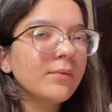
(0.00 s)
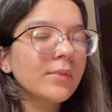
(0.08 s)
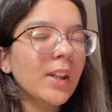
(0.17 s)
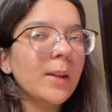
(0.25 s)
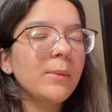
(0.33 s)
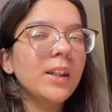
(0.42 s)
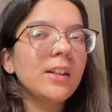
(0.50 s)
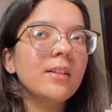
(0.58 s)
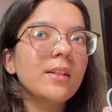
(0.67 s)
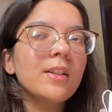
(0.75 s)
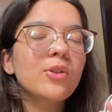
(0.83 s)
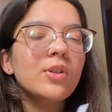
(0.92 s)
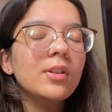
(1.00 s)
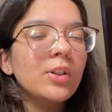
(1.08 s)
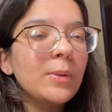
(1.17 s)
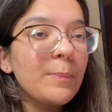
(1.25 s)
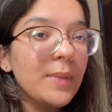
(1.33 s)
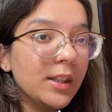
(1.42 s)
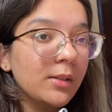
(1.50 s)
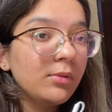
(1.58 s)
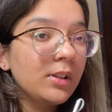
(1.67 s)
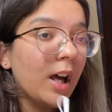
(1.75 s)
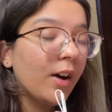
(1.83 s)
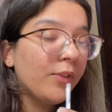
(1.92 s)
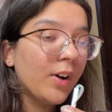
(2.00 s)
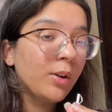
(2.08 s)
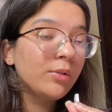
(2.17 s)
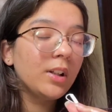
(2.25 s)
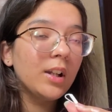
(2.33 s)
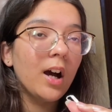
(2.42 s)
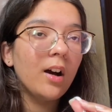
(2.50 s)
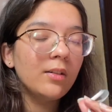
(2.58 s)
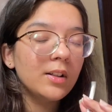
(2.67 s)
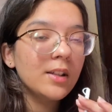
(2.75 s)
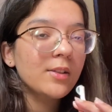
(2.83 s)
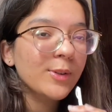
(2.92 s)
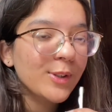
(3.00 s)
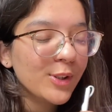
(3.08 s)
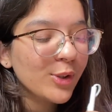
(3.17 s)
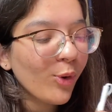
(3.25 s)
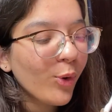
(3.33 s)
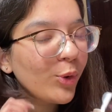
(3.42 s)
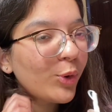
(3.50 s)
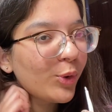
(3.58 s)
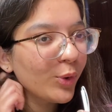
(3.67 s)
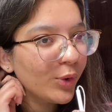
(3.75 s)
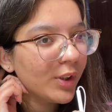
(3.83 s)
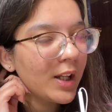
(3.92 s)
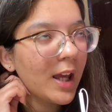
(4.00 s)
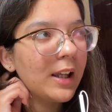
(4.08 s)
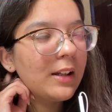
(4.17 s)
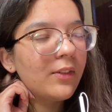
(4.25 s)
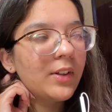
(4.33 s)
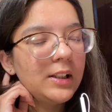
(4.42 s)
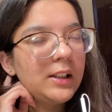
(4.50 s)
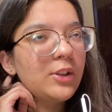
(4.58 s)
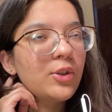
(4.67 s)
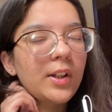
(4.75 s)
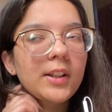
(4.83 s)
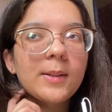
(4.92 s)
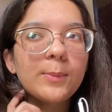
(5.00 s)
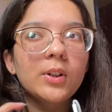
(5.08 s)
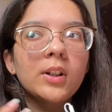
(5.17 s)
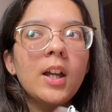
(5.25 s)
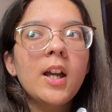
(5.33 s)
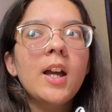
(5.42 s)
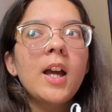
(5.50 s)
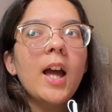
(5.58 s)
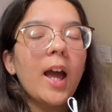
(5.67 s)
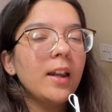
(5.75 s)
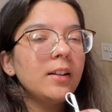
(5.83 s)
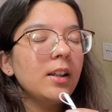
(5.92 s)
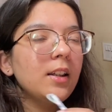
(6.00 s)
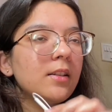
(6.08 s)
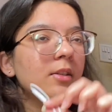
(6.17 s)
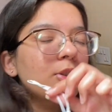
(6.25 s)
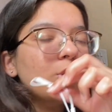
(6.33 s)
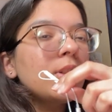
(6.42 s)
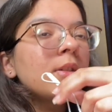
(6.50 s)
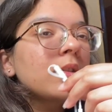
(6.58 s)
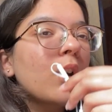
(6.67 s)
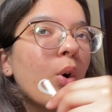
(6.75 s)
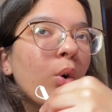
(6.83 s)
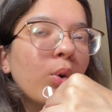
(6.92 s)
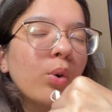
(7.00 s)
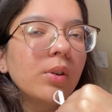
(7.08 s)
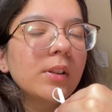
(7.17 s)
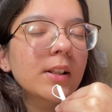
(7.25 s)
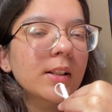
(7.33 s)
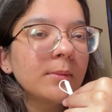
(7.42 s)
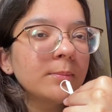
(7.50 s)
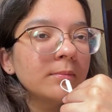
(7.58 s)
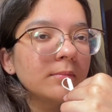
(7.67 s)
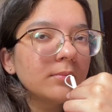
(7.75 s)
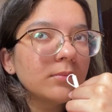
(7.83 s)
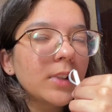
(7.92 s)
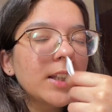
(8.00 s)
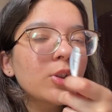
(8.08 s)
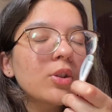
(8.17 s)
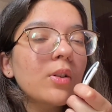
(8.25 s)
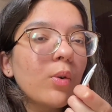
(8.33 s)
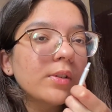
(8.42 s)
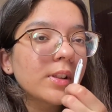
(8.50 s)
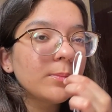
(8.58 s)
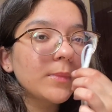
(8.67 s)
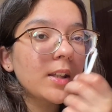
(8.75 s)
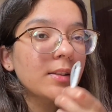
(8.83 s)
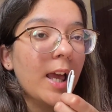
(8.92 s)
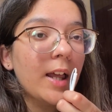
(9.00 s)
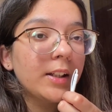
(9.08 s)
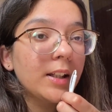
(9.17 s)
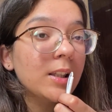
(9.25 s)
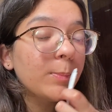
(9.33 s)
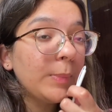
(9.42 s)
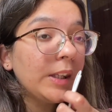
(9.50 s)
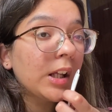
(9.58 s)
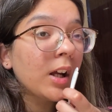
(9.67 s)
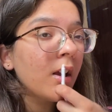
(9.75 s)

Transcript: I mean, it's just gonna make you laugh out loud. It's so good. I really enjoy this book, and it's just wholesome. It's just wholesomeness at its peak.